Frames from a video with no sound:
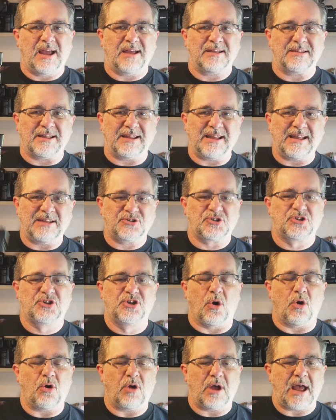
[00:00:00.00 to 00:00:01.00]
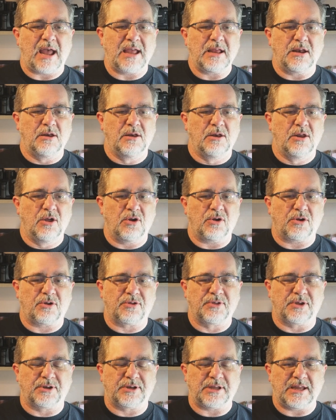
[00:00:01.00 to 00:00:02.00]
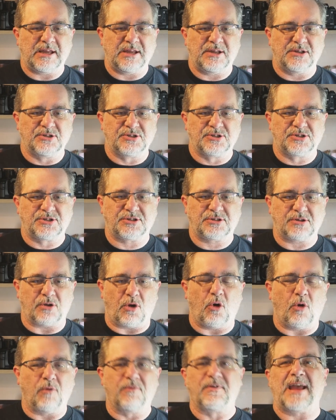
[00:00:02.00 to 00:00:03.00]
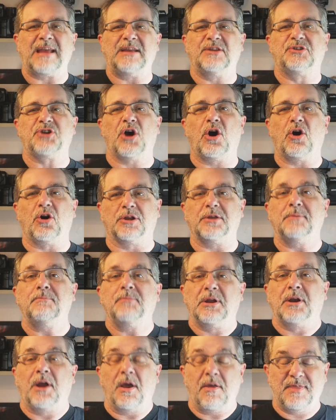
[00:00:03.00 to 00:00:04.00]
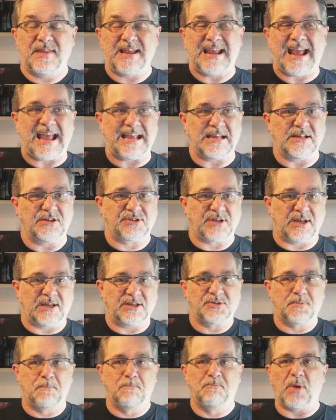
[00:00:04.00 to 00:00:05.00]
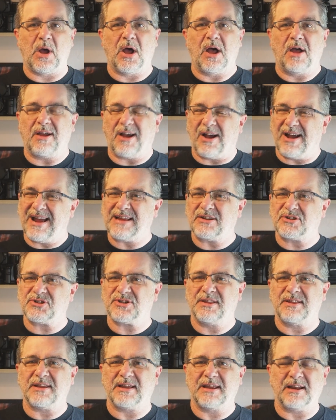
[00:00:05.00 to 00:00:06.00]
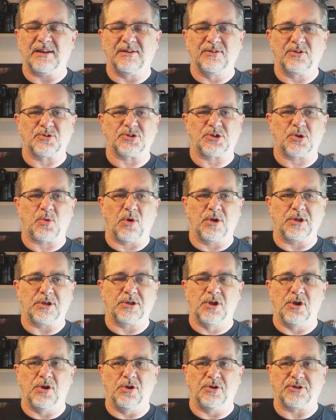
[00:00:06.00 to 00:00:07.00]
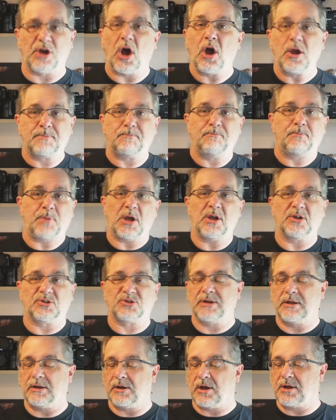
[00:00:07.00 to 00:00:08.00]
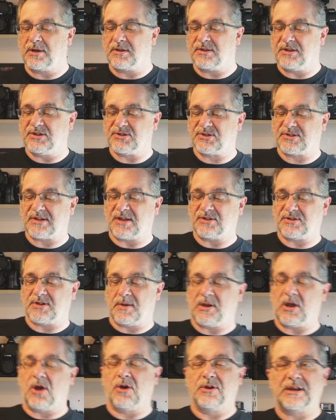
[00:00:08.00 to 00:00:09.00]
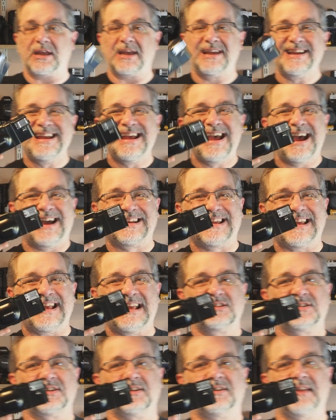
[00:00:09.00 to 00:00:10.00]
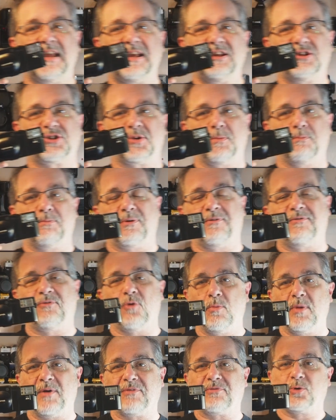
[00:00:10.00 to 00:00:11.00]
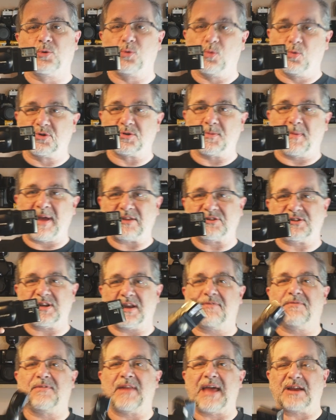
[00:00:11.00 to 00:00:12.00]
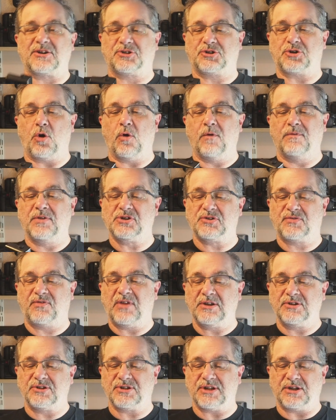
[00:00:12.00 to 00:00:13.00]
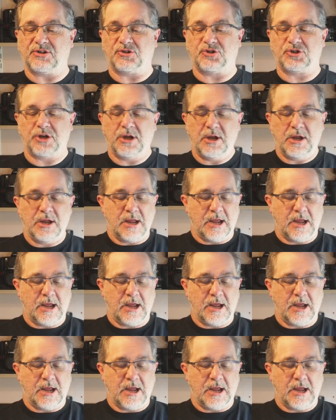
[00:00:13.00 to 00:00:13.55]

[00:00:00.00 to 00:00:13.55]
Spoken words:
it's got a look that is of a time, you know, the 80s, but I actually think it looks quite good. I personally like the aesthetic behind it, and it is a decent performer for an automatic flash of its vintage.